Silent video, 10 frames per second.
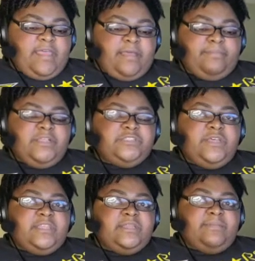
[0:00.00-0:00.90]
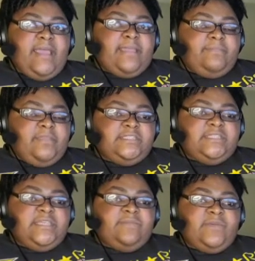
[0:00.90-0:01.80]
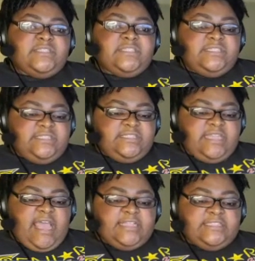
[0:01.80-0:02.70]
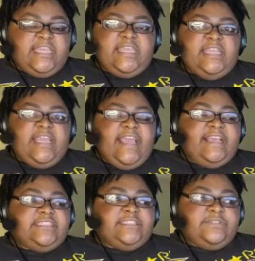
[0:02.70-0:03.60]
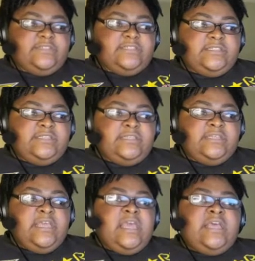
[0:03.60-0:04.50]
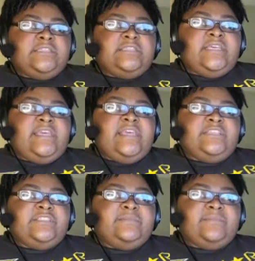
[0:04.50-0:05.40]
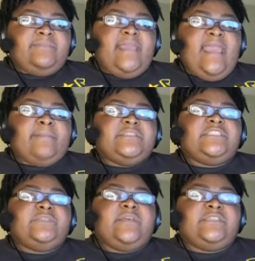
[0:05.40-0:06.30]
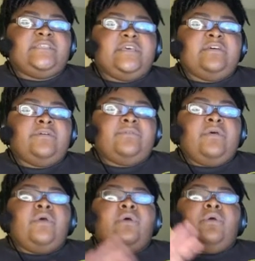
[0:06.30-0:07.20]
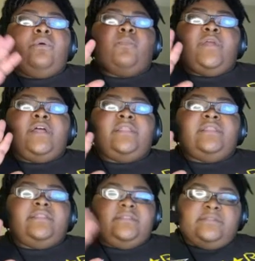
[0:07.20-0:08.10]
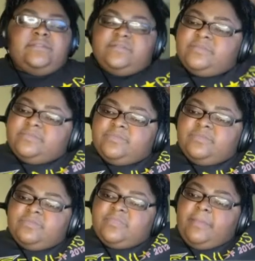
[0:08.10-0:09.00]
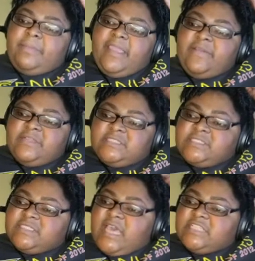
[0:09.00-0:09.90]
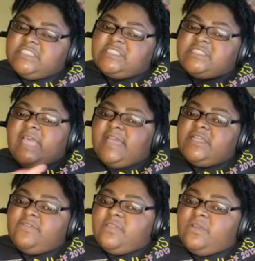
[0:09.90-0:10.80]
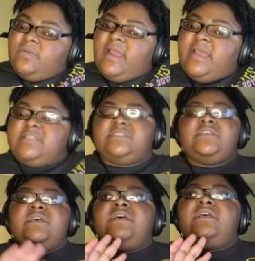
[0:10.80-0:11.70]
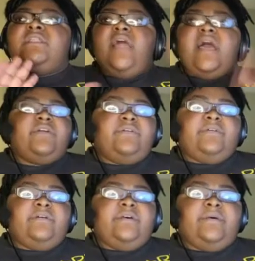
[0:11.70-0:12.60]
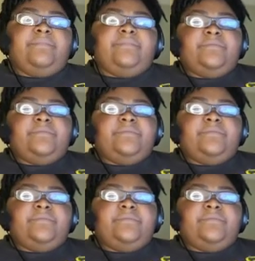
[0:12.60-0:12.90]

mental health in the black community then wasn't not taken as seriously. So it became a situation of where the parents decide to sign over their rights, lock her up,